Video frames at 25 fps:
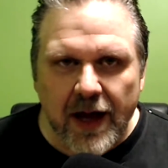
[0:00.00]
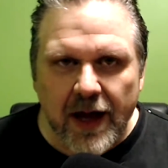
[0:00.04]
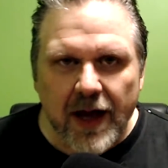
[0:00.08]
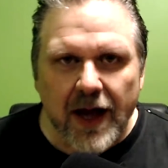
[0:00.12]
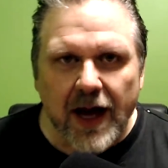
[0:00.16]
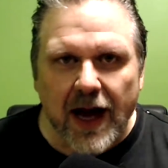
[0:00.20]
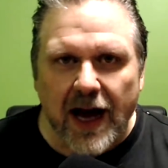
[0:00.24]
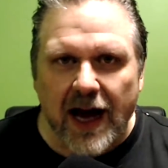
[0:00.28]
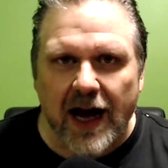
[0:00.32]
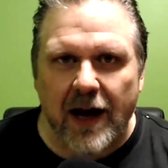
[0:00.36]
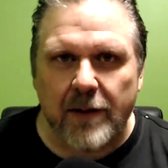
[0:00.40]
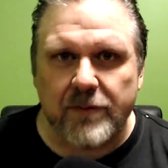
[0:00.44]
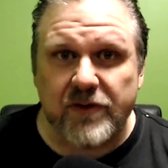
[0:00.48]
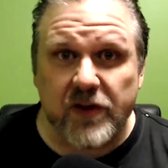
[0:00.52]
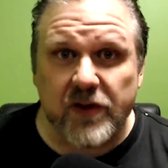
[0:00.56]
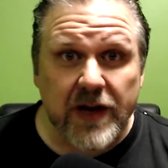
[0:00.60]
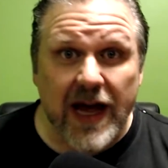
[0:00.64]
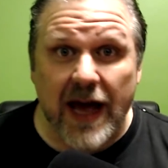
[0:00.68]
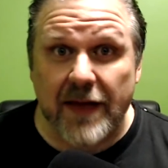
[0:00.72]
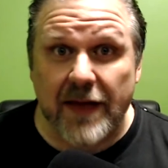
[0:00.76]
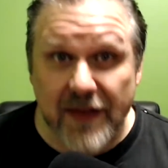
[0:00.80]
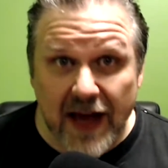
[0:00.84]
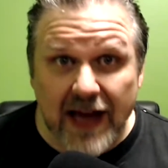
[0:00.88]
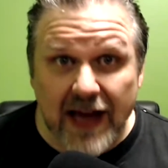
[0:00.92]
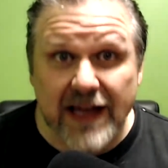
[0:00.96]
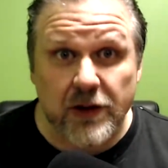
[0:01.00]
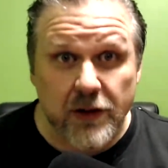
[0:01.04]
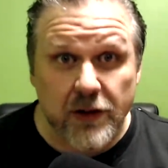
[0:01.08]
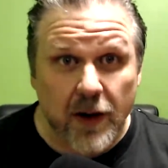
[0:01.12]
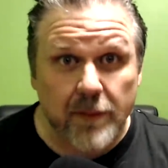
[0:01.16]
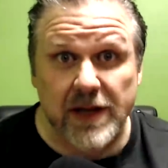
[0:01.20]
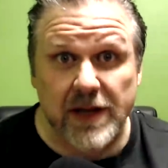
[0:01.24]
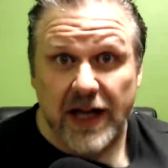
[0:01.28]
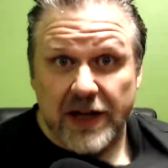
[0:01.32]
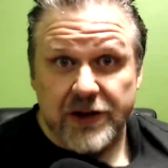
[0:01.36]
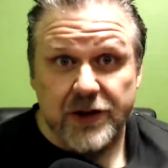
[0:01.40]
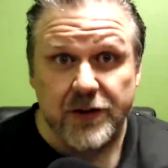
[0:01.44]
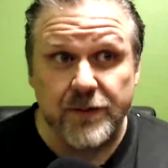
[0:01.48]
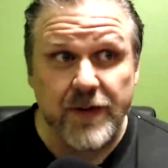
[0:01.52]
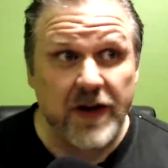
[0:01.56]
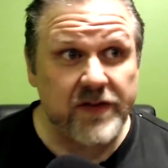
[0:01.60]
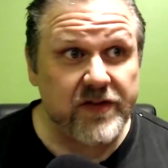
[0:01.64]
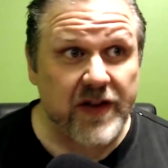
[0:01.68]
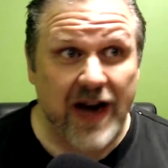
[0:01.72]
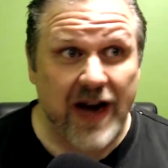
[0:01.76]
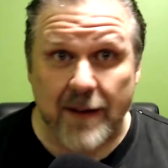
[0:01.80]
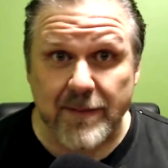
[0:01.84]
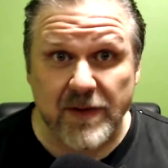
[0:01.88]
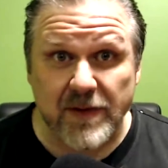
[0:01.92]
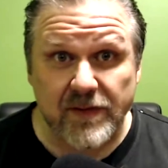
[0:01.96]
So yeah, thank you. I'm glad you're invested.
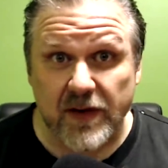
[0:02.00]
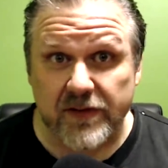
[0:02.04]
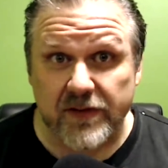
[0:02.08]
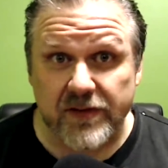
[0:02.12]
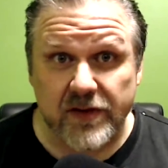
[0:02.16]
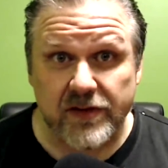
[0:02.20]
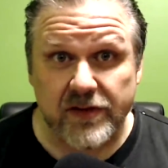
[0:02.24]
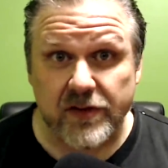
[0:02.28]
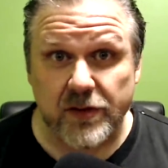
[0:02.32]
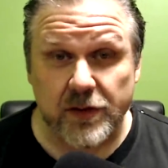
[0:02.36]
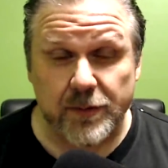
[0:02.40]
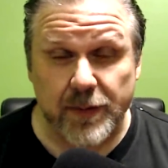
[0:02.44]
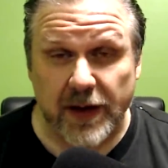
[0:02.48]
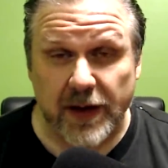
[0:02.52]
I'm invested too in my